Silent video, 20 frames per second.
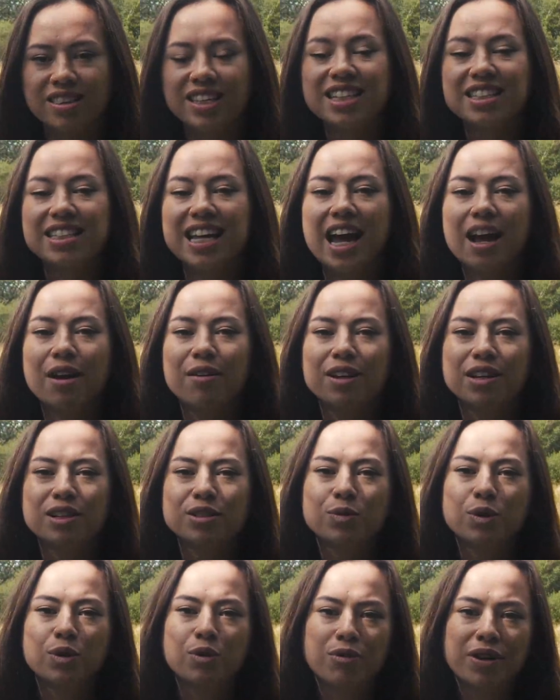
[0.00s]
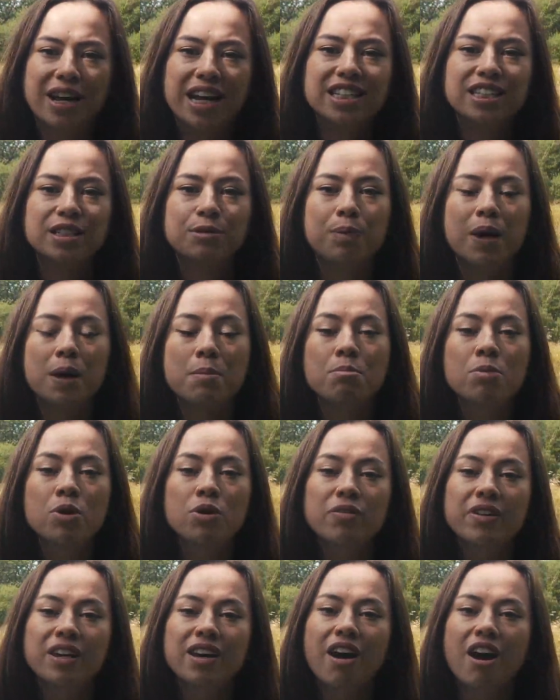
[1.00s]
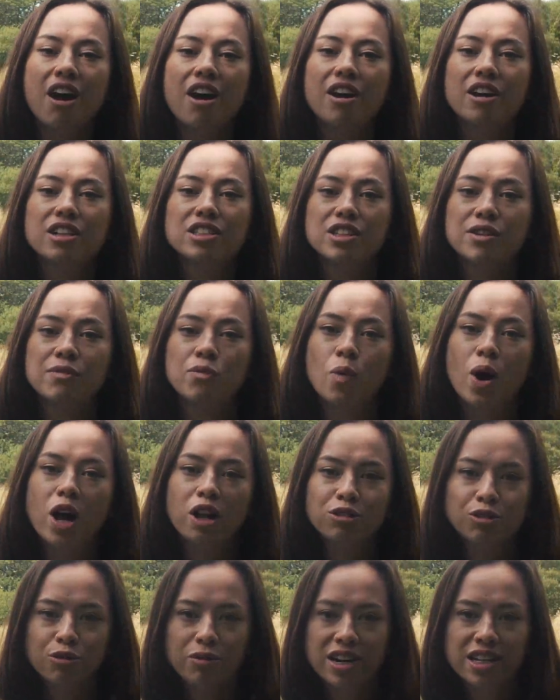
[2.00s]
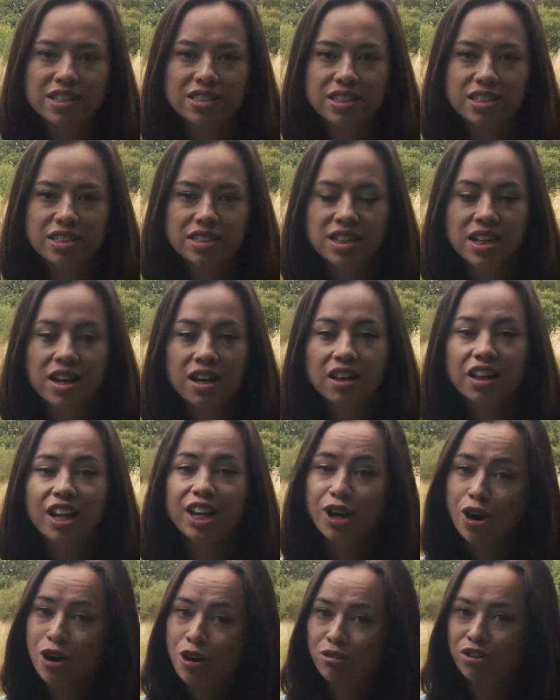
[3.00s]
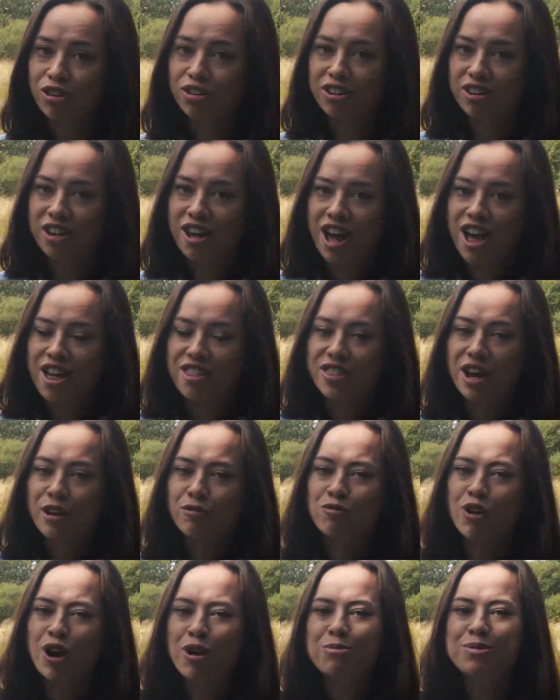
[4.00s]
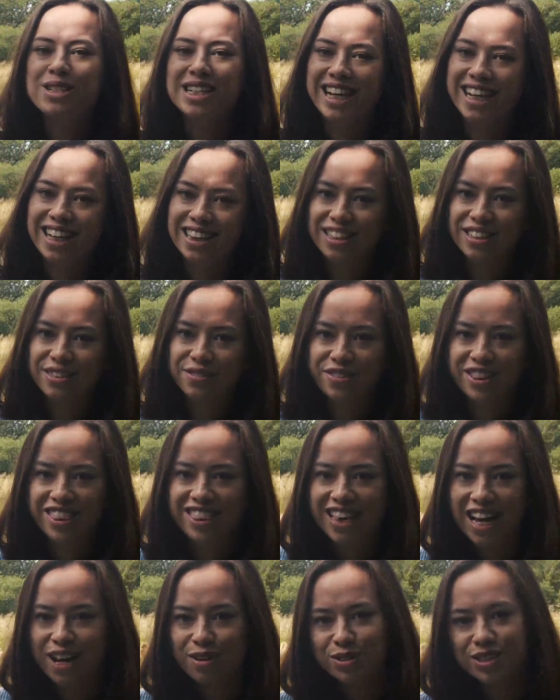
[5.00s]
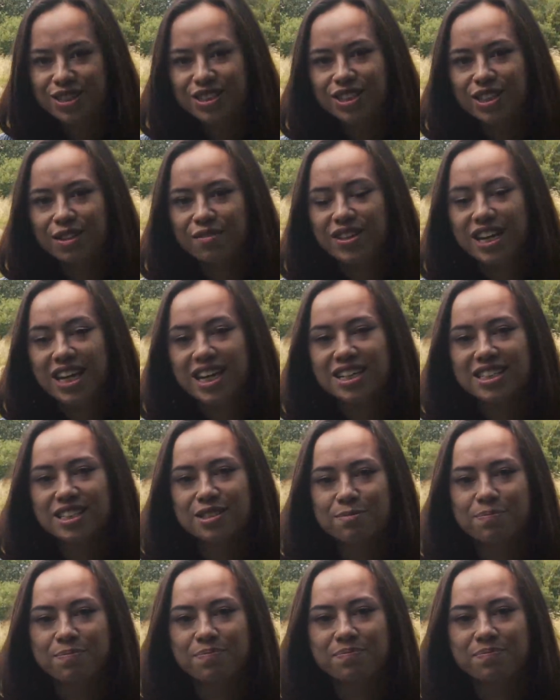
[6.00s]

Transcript: These areas were created by moving herds of wild grazers like aurochs that roamed England for thousands of years.